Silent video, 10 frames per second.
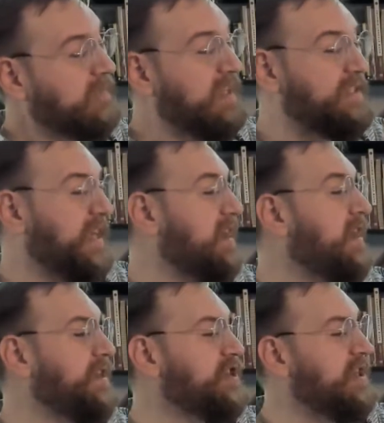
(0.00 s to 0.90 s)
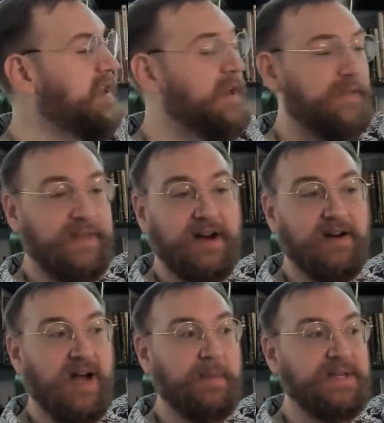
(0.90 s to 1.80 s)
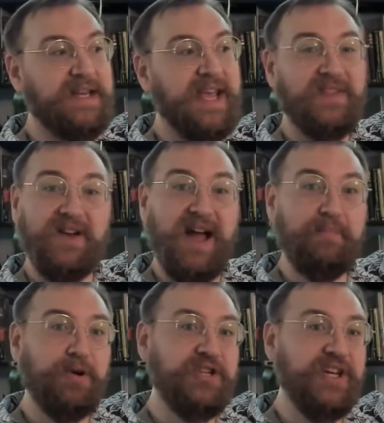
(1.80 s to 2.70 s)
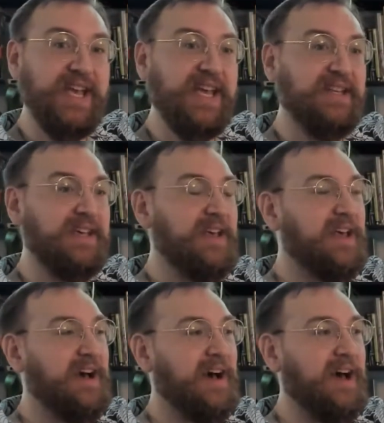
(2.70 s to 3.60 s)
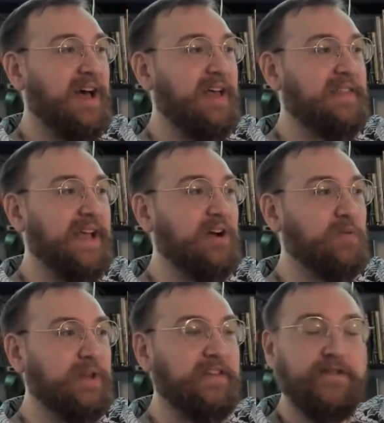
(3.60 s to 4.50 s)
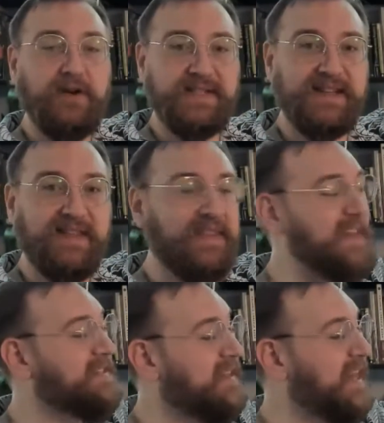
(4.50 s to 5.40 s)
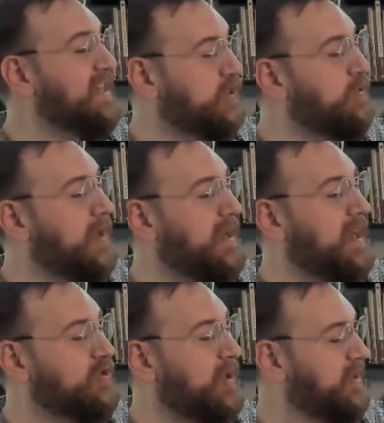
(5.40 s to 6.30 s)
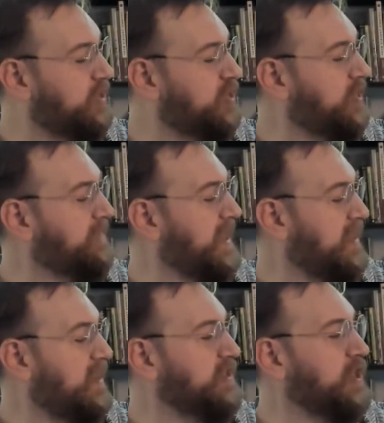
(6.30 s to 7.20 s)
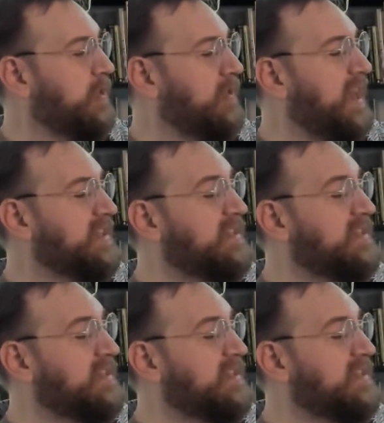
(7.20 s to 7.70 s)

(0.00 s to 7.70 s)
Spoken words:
Technology, they are up to date. They're not pushing it. They are really focused on the things that they do and not trying to shift technology a whole lot.